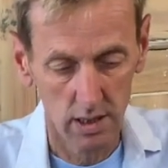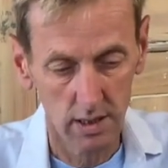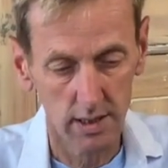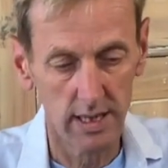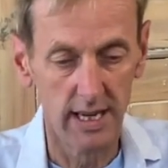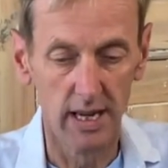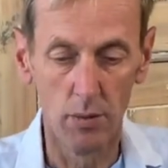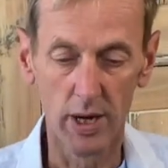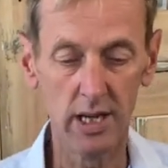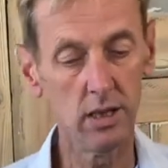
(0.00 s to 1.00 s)
there
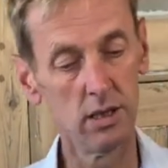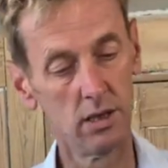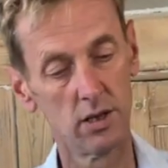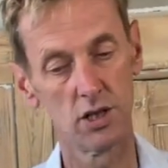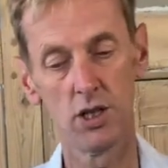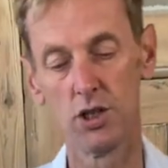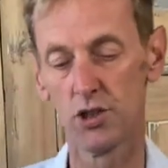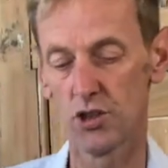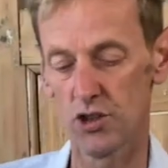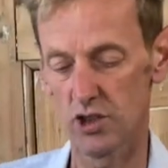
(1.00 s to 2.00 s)
we are. So you can
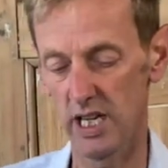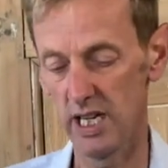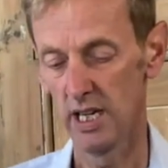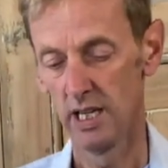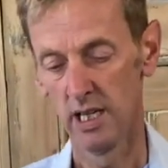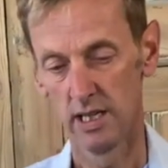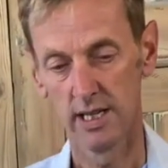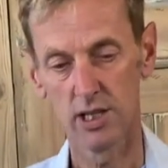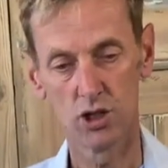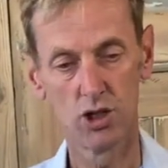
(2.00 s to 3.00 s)
see that
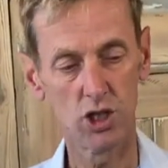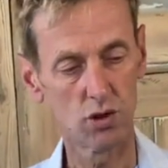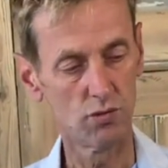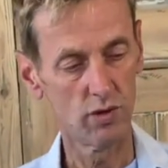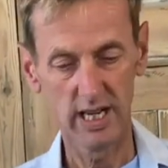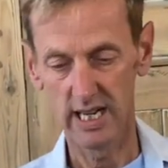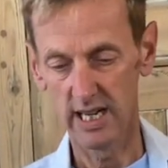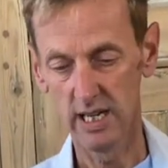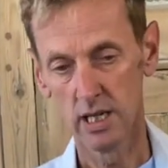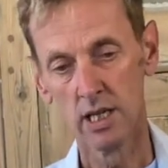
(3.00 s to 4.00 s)
it's just
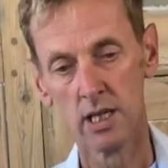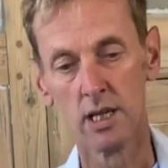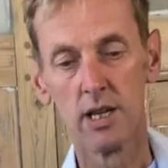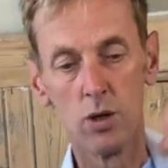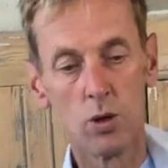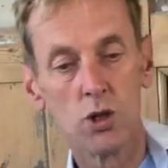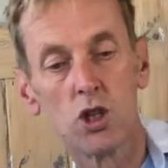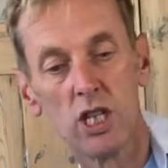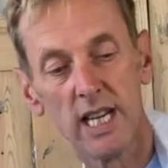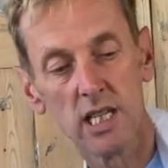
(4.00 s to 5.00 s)
really the horse
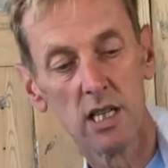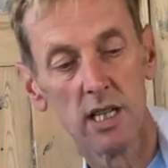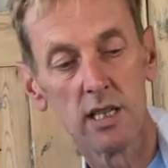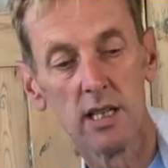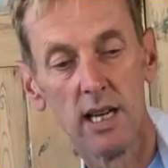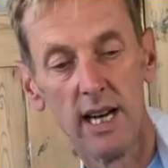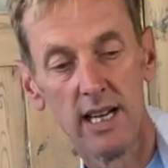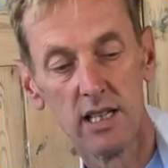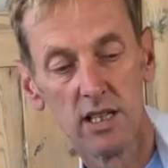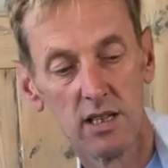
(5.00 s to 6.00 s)
chestnut
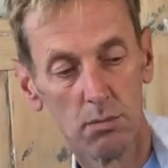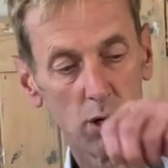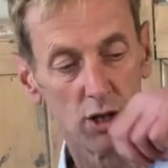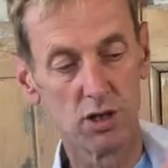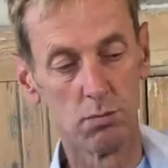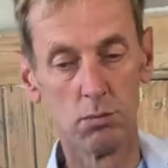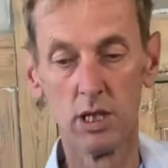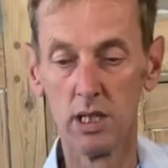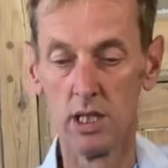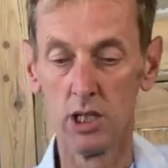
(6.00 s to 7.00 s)
and the
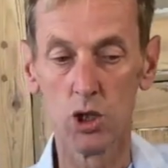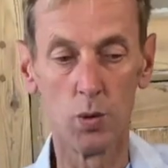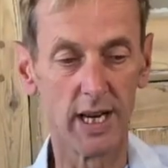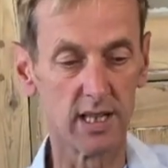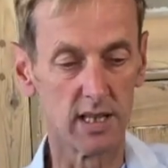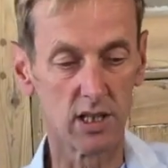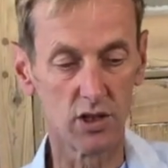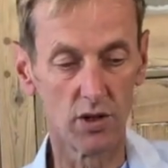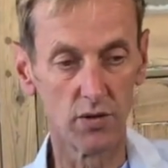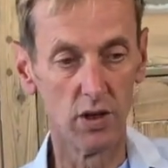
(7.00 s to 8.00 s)
blossom twigs that
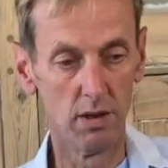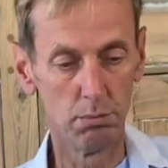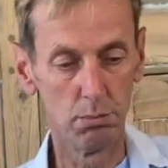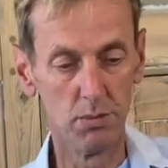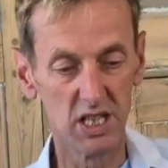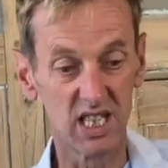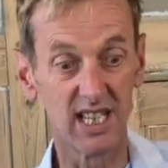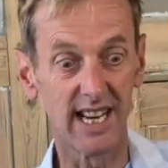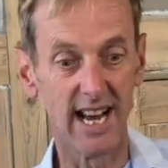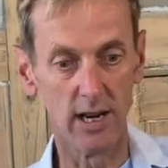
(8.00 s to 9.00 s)
sort of
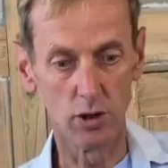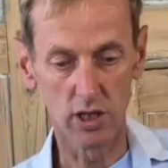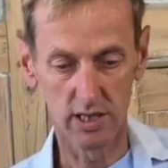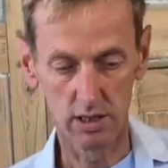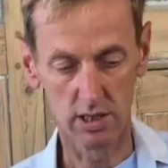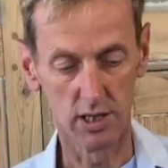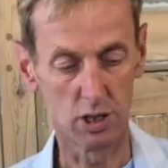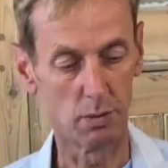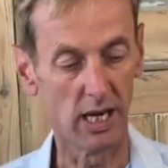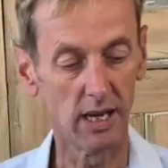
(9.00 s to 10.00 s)
stick out, so to
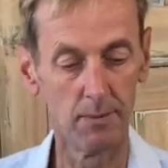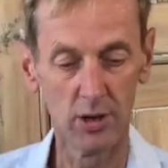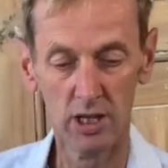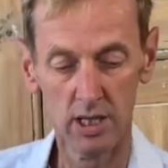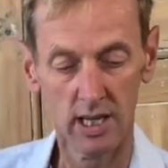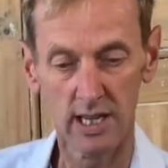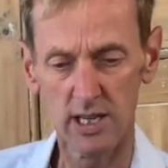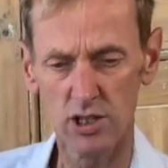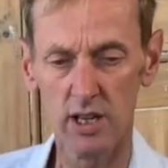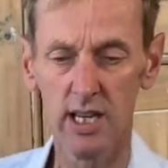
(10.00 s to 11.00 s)
speak. And I
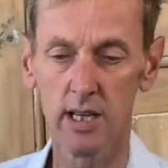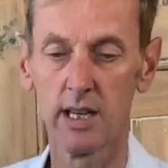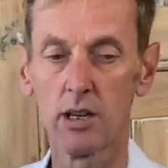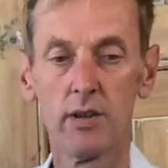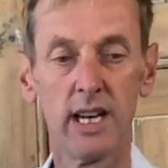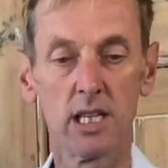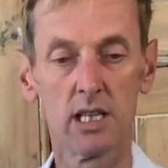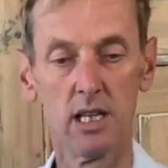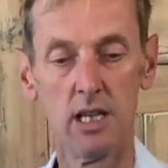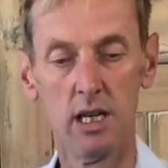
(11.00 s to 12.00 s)
just think that
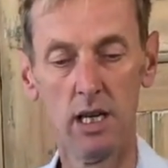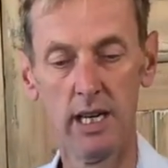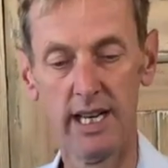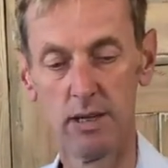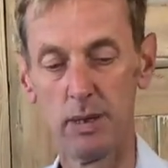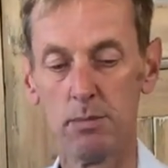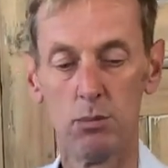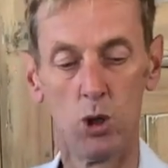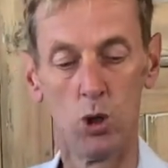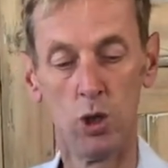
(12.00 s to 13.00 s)
creates a little bit
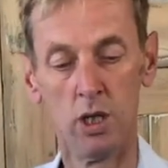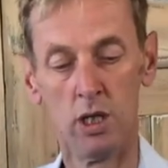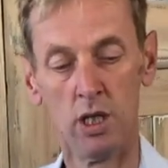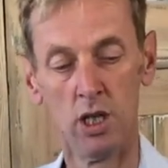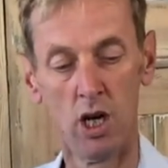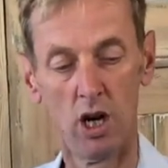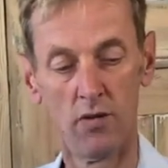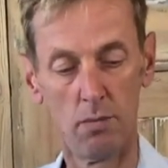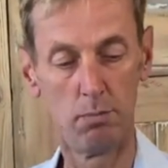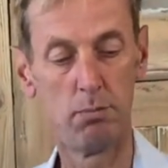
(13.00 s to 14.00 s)
more of a
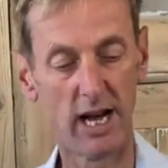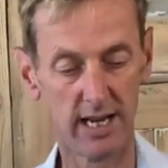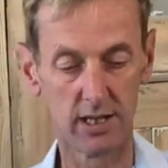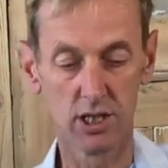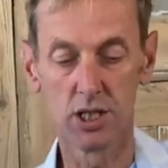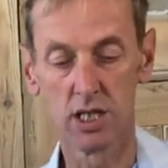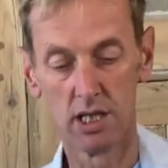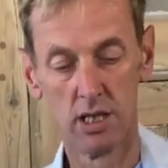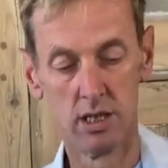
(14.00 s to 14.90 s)
balanced